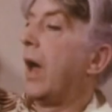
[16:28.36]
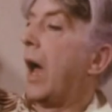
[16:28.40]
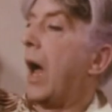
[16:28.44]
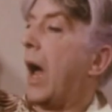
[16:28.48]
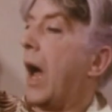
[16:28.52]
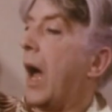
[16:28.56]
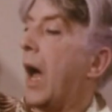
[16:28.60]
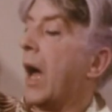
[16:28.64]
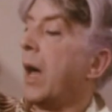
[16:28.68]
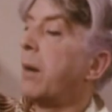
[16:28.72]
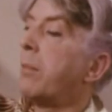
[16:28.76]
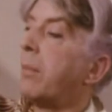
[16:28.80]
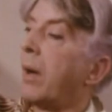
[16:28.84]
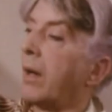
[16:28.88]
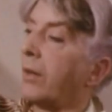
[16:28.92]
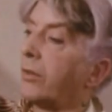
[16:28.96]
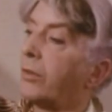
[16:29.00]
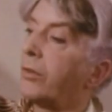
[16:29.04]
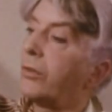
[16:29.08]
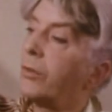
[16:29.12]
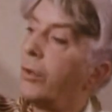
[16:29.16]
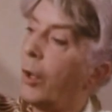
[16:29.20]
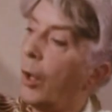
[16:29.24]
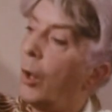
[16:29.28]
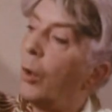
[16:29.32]
I
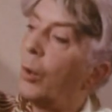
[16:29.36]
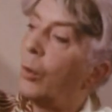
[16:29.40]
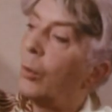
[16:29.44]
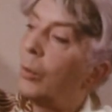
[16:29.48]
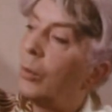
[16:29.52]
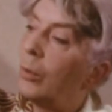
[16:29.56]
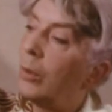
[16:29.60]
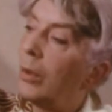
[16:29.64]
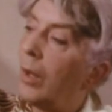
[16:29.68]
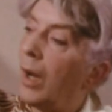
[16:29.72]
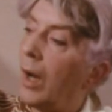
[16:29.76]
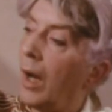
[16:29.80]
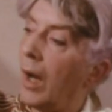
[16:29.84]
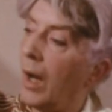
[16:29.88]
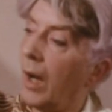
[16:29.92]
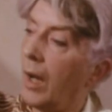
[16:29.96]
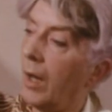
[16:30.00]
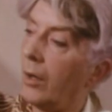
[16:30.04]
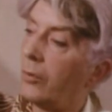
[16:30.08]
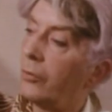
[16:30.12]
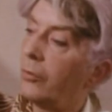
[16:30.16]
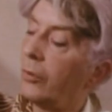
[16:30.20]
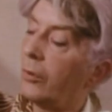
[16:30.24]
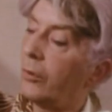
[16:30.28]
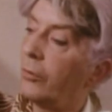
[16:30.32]
must know
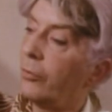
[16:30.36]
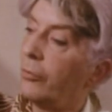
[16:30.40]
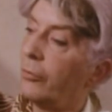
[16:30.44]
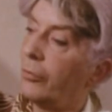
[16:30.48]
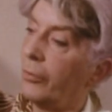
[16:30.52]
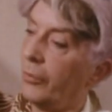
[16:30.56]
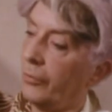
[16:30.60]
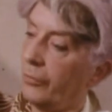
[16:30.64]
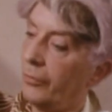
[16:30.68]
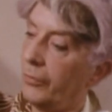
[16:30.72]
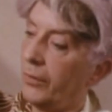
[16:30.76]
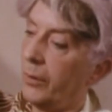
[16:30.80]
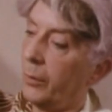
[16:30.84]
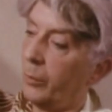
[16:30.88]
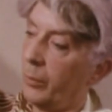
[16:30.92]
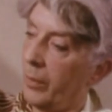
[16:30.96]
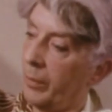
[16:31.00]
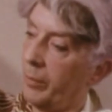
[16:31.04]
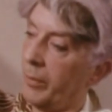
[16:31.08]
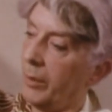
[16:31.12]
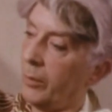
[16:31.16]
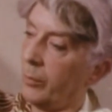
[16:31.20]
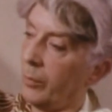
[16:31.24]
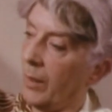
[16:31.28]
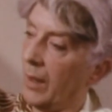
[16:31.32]
150
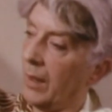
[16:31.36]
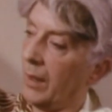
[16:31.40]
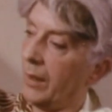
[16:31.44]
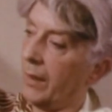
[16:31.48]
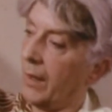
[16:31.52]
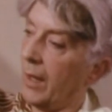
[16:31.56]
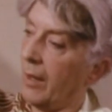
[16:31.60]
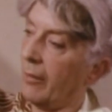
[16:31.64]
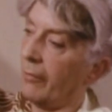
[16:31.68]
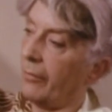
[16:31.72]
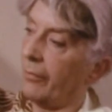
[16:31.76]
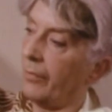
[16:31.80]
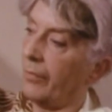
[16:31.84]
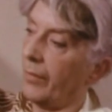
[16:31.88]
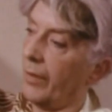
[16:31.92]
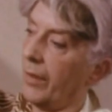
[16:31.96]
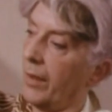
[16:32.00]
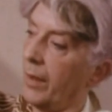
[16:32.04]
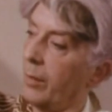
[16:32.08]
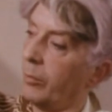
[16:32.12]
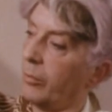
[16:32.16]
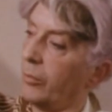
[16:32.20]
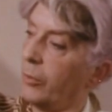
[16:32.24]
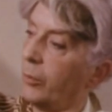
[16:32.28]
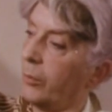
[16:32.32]
women well enough for
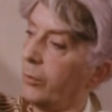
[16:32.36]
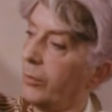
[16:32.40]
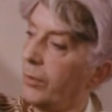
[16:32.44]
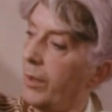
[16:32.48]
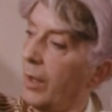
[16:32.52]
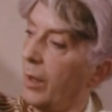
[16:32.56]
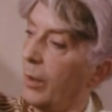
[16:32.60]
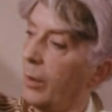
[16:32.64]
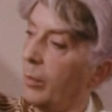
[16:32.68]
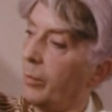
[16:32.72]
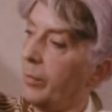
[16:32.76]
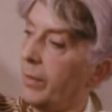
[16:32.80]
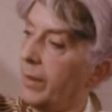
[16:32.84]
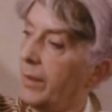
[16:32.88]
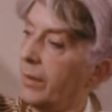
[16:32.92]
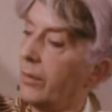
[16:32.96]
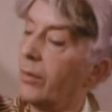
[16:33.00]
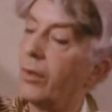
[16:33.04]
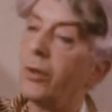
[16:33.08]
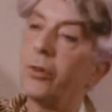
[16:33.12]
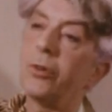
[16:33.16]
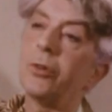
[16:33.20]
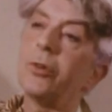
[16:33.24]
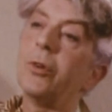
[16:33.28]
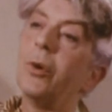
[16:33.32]
them to tell me
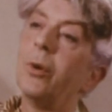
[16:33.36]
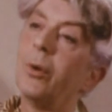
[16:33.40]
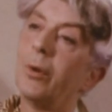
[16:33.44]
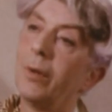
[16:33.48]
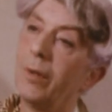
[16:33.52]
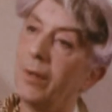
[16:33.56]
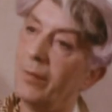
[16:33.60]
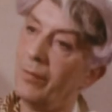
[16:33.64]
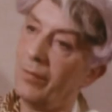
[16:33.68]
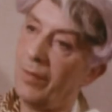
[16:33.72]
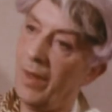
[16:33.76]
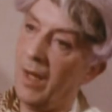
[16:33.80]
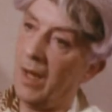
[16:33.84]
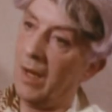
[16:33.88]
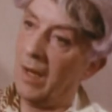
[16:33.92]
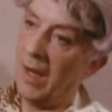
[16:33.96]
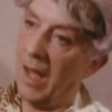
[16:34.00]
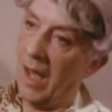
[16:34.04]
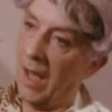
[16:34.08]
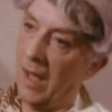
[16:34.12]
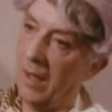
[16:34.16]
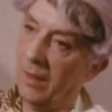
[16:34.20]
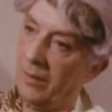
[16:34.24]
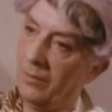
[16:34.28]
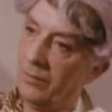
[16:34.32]
the story of their
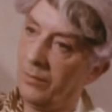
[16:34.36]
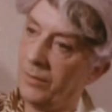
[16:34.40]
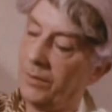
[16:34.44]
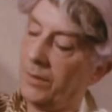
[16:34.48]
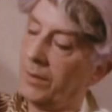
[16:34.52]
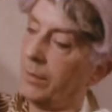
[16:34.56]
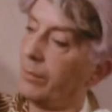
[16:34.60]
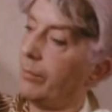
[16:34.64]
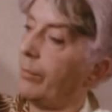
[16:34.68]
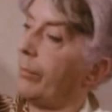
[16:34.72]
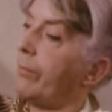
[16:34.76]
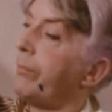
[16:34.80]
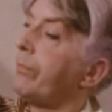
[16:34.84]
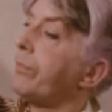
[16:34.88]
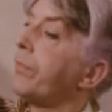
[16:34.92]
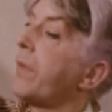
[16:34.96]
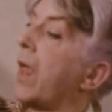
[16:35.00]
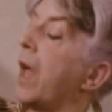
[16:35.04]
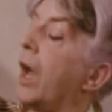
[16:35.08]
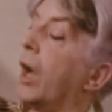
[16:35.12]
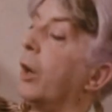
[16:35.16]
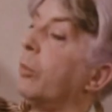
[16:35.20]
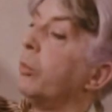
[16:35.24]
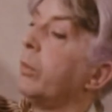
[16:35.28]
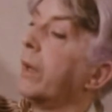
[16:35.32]
lives.
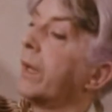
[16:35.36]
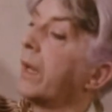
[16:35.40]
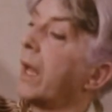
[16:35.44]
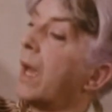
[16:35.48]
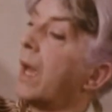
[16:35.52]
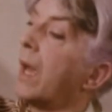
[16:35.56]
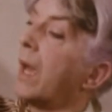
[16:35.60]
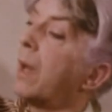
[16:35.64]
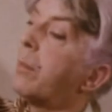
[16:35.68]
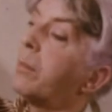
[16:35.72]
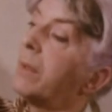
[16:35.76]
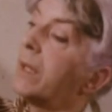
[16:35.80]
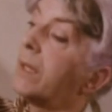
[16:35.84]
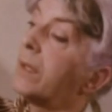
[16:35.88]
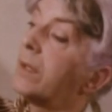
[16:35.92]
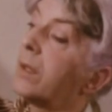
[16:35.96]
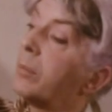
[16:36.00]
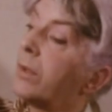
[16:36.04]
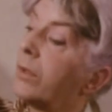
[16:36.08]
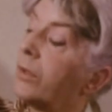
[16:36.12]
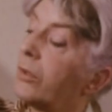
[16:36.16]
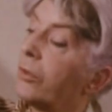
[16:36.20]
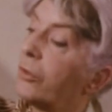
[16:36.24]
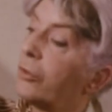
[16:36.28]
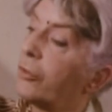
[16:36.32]
And when I meet them
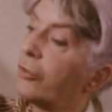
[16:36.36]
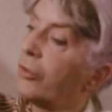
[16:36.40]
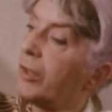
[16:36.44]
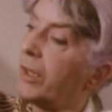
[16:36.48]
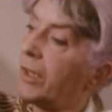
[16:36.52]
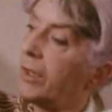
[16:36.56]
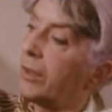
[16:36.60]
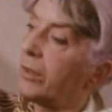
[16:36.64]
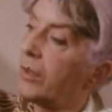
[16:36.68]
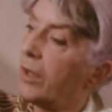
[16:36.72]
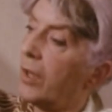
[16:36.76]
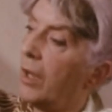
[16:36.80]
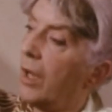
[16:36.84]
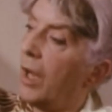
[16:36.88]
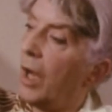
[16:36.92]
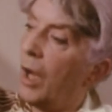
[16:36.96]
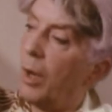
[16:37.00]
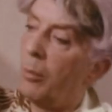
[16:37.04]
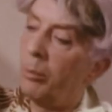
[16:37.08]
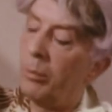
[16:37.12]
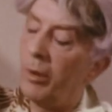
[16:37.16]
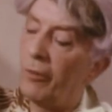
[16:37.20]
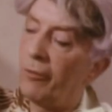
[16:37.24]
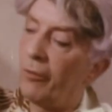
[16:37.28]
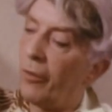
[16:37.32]
in the street,
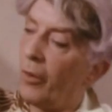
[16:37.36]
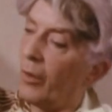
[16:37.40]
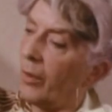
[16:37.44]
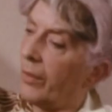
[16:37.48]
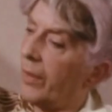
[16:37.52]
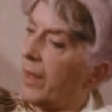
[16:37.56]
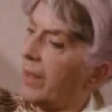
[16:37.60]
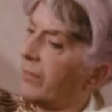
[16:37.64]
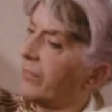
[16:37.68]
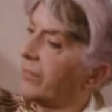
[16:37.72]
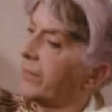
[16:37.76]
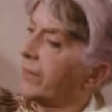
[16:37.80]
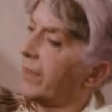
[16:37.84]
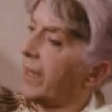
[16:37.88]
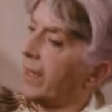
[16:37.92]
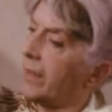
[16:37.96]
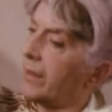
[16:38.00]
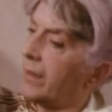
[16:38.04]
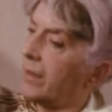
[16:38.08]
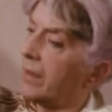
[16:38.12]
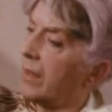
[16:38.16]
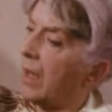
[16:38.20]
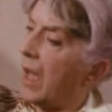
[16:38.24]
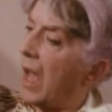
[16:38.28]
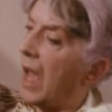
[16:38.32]
before they've said
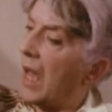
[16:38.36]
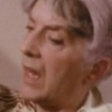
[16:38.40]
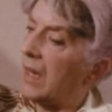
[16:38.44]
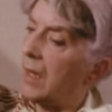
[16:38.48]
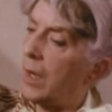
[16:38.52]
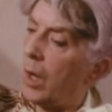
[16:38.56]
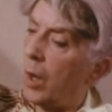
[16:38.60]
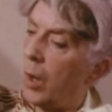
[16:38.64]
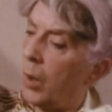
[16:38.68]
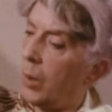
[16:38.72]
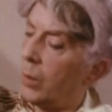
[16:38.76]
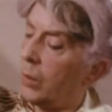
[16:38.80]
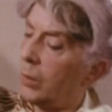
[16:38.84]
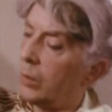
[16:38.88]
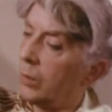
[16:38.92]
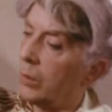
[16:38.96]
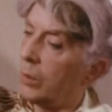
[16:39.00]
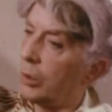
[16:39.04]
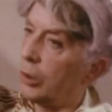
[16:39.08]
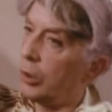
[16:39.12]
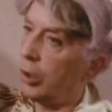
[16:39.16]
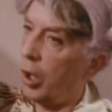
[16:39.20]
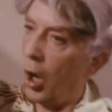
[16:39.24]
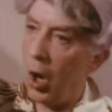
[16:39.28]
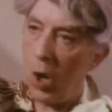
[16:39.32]
hello,
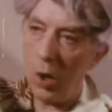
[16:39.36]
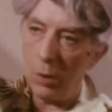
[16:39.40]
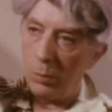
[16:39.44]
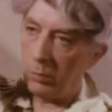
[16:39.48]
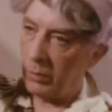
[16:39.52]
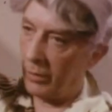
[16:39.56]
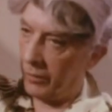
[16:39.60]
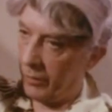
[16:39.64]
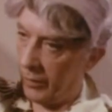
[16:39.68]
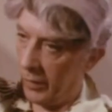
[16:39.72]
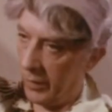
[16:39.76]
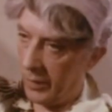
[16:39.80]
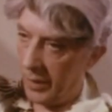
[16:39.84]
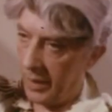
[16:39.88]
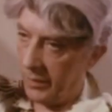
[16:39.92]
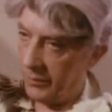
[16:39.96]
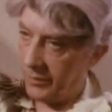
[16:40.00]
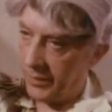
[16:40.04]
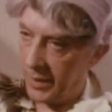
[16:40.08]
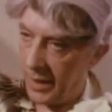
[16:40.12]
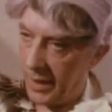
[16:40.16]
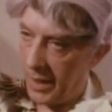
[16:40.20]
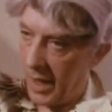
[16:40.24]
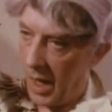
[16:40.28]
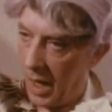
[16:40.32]
long before they've
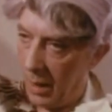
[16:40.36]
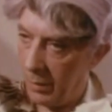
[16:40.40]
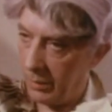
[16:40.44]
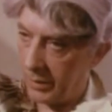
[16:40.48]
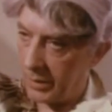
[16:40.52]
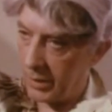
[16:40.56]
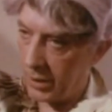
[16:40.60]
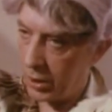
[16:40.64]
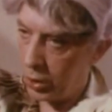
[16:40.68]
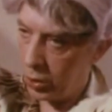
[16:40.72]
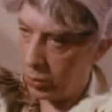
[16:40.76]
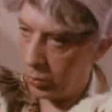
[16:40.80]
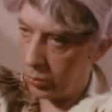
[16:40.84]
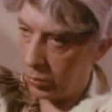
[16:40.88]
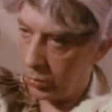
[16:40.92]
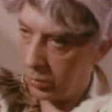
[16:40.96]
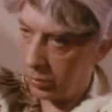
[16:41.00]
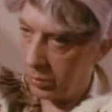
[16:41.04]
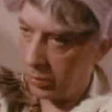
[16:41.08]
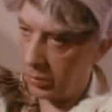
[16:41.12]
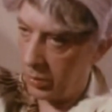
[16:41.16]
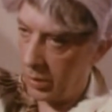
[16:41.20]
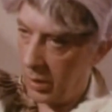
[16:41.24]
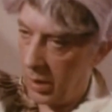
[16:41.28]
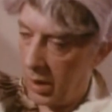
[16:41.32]
said how are you,
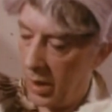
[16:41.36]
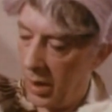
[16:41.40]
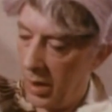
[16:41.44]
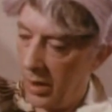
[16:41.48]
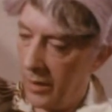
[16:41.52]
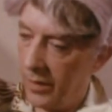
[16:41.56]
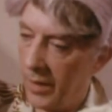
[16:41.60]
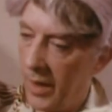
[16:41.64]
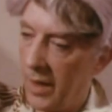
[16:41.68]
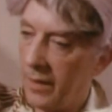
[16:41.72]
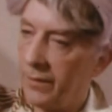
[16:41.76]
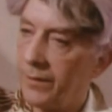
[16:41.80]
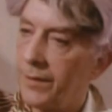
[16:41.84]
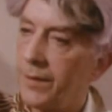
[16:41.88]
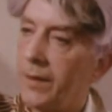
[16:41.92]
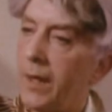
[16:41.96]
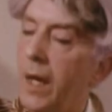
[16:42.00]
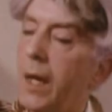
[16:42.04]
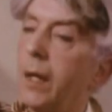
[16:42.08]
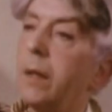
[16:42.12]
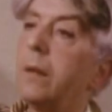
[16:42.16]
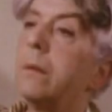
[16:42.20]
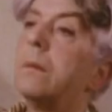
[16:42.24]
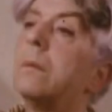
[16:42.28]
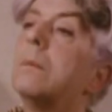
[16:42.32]
they've
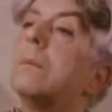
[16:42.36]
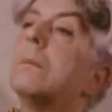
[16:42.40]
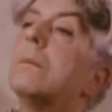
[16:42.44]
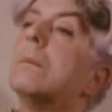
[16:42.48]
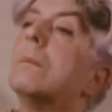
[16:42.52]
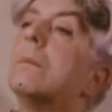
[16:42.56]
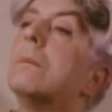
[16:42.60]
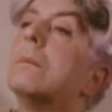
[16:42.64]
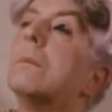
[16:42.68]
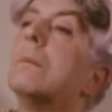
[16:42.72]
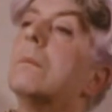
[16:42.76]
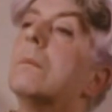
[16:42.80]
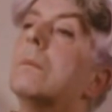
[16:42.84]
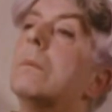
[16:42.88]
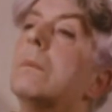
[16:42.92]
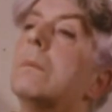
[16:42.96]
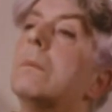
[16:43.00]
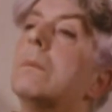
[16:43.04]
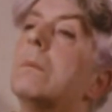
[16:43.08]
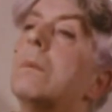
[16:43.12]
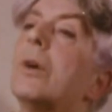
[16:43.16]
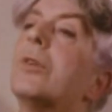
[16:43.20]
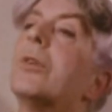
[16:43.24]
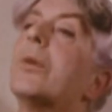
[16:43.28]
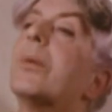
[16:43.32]
said,
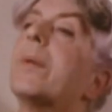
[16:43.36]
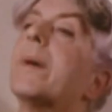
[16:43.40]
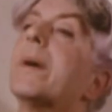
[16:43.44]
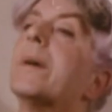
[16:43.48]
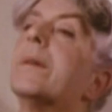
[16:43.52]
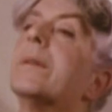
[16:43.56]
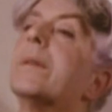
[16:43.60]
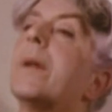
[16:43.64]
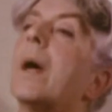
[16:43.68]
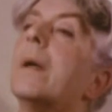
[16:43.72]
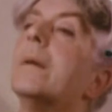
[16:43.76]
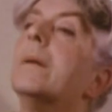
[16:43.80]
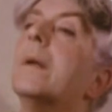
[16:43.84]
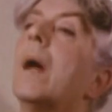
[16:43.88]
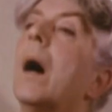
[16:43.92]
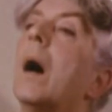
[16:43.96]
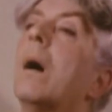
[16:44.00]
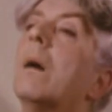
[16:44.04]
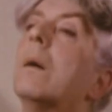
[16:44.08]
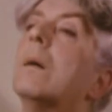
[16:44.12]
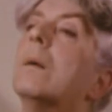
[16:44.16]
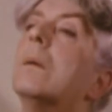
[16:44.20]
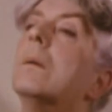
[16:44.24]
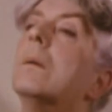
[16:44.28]
"What do you think he's done now?